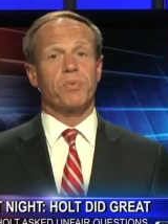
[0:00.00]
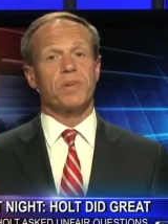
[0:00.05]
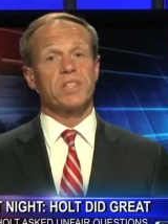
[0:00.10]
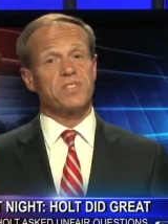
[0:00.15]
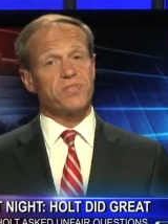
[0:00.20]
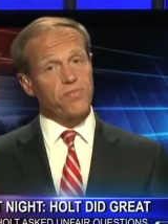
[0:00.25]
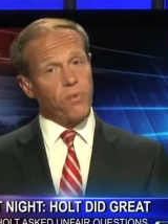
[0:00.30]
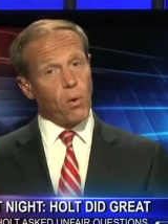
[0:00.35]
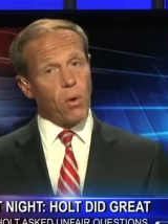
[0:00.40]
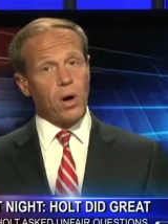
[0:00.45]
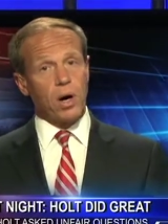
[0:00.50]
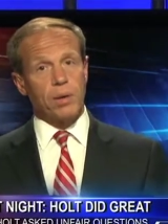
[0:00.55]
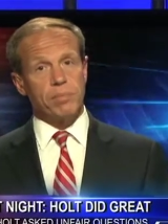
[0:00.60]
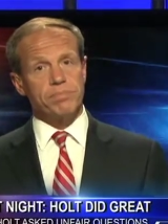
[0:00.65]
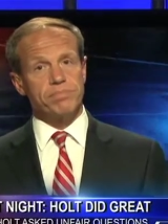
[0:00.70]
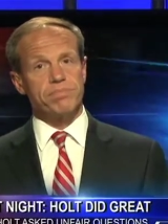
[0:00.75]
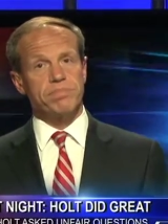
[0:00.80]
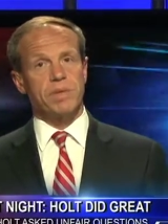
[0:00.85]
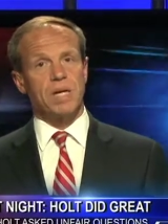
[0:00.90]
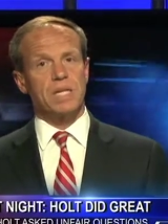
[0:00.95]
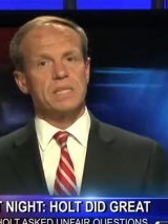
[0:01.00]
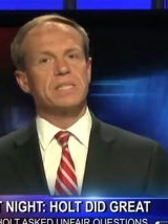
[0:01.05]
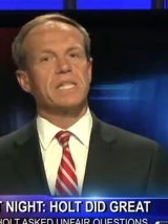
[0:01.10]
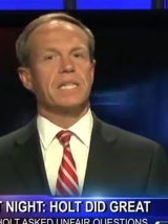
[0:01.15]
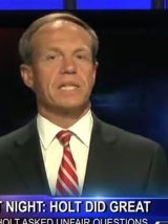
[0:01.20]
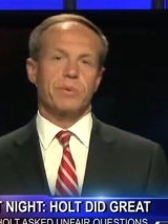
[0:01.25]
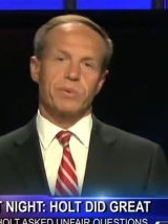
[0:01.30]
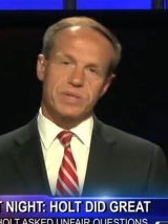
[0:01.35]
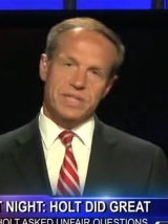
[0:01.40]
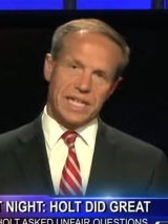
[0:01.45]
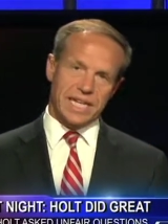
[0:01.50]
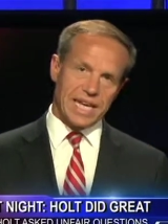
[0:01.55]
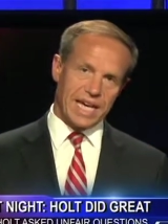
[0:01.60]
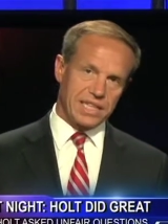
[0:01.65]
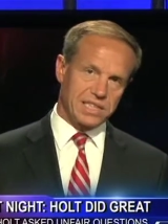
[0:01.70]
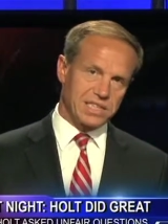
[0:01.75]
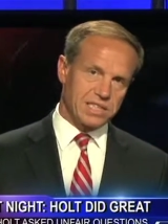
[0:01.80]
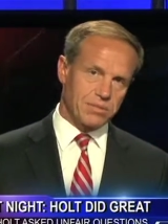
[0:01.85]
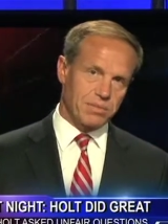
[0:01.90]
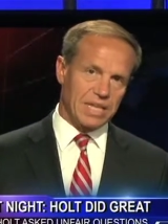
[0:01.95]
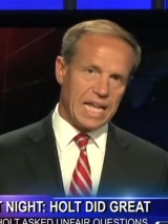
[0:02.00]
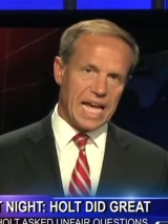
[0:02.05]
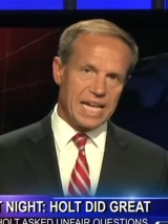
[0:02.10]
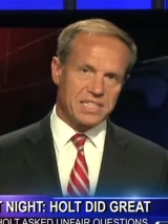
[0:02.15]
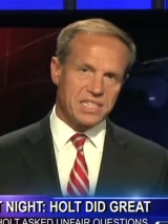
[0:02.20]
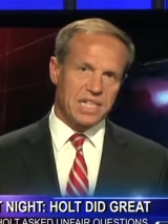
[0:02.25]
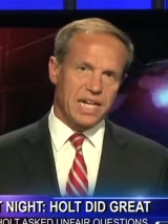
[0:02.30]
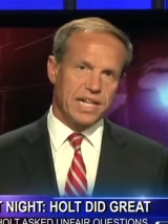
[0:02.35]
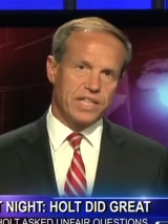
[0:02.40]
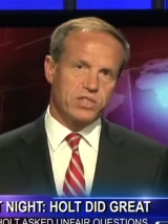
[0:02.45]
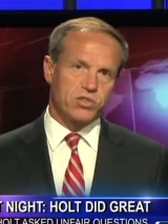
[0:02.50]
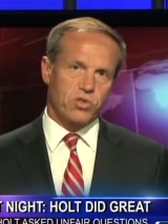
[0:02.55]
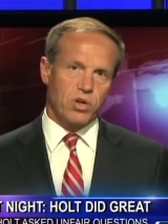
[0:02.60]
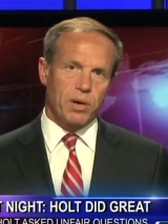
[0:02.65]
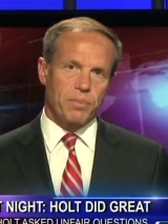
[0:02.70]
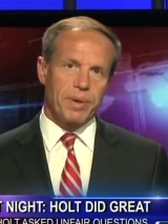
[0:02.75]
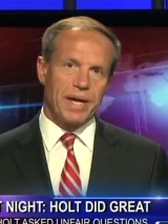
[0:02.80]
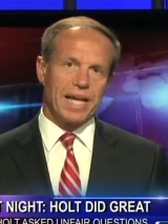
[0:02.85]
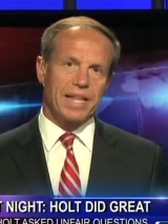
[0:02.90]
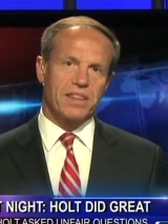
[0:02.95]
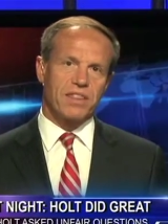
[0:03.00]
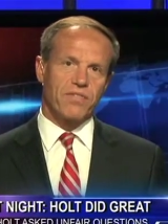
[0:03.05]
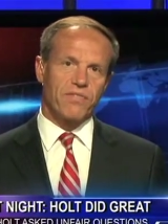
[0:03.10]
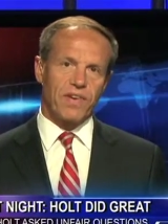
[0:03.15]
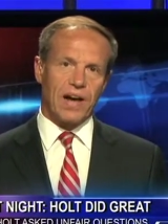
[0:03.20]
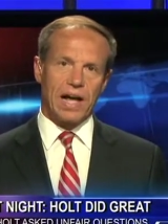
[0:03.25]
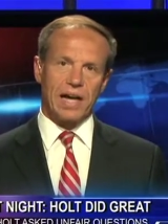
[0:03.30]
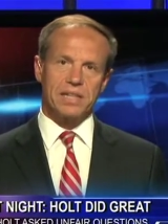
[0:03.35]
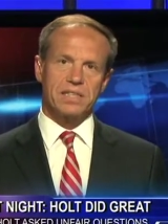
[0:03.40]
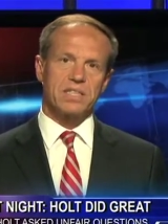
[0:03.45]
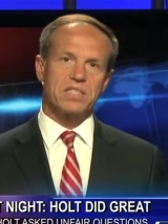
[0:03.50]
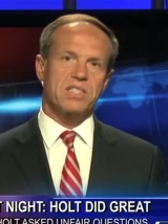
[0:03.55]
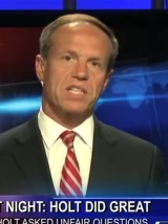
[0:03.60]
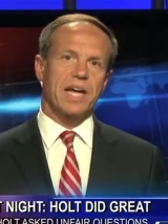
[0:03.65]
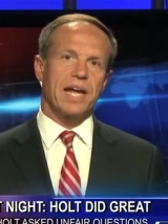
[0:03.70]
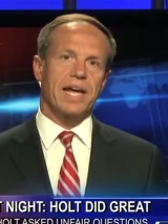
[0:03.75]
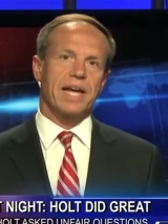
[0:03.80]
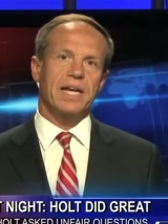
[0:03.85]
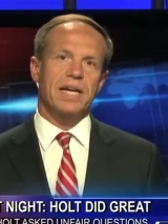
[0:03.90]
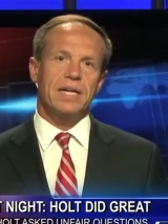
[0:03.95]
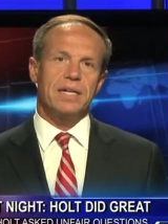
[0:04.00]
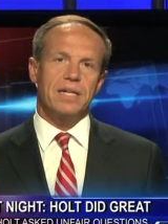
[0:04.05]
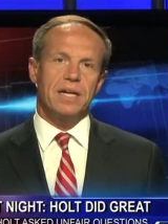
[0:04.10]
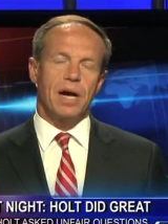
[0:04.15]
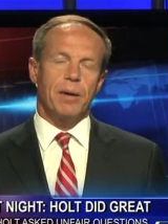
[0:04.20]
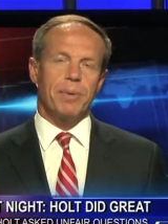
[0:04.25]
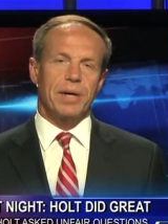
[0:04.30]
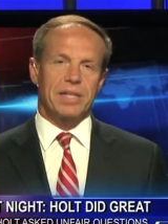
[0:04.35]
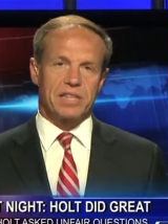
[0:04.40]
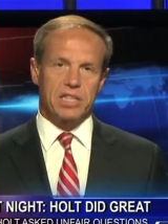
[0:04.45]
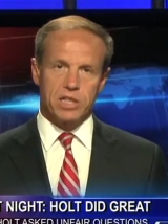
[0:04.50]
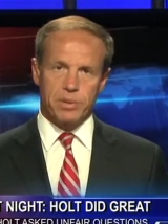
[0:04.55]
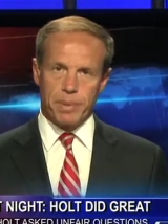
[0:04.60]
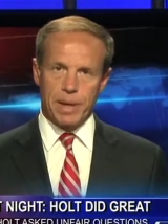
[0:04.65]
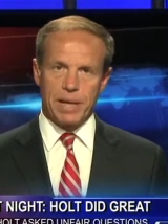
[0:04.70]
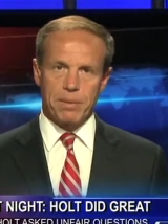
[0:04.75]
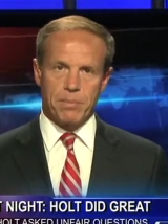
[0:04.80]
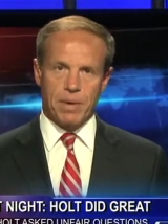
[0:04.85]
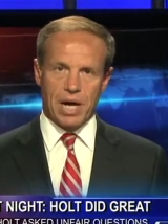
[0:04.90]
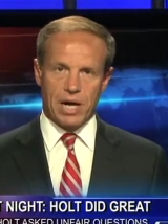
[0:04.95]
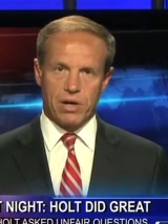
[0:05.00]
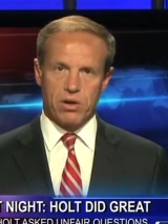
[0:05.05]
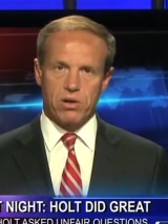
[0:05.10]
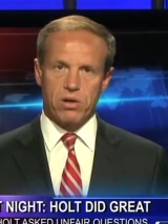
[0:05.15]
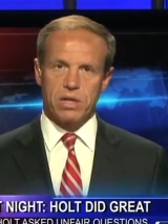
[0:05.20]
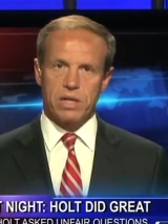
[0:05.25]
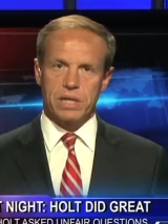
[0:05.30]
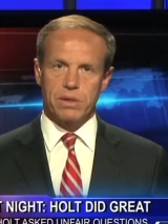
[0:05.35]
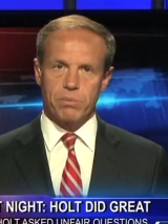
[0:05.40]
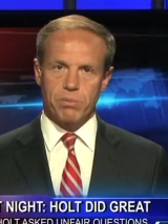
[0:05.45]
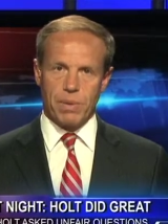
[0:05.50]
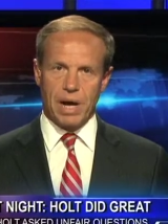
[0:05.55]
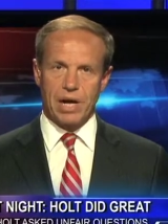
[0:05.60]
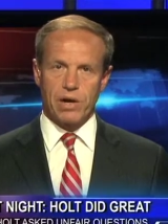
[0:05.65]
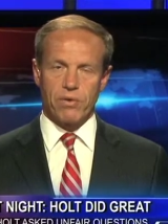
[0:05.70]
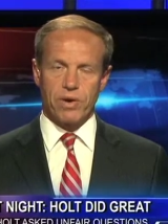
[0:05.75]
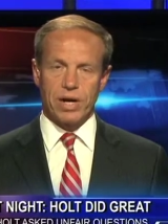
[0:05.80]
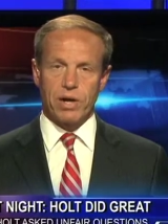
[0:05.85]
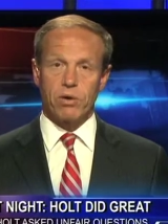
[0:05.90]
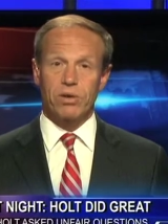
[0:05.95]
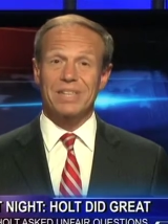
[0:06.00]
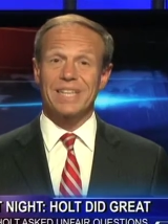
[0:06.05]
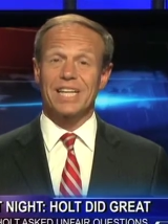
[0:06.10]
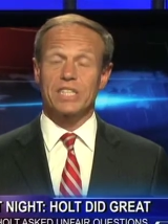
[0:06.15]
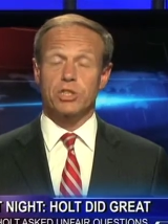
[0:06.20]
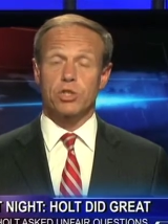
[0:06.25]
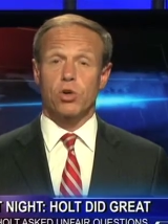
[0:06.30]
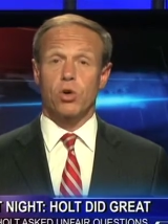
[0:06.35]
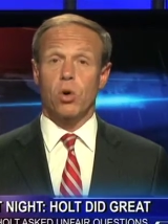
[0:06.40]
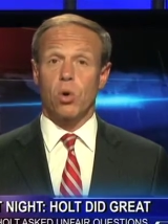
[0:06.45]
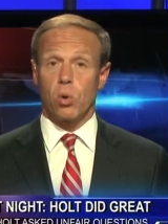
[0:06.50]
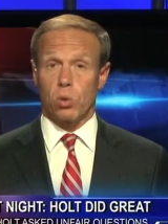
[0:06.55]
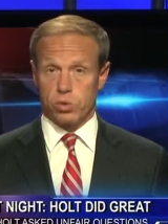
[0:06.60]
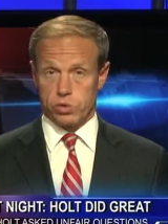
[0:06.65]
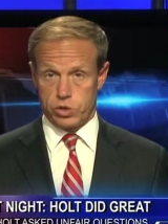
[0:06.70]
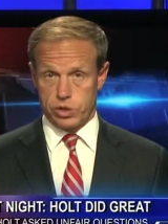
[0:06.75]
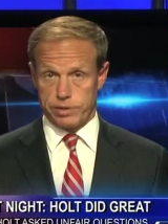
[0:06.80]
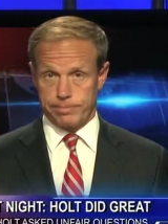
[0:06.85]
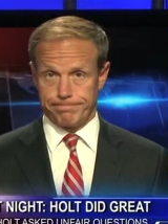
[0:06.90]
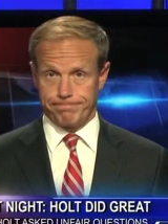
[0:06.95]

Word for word: was for him until he was against him. Last night, Trump had the following to say about the debate moder moderator Lester Holt.